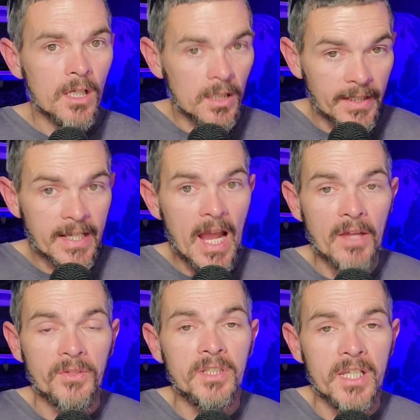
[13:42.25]
cleaning
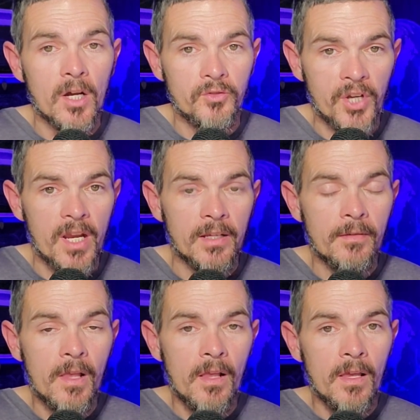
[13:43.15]
out the DOJ,
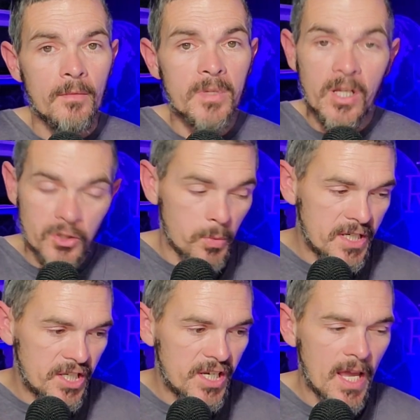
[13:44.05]
because we
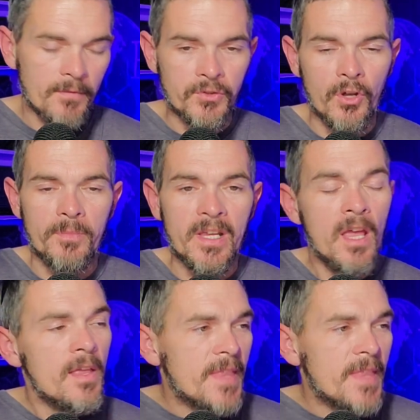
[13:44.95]
did have some that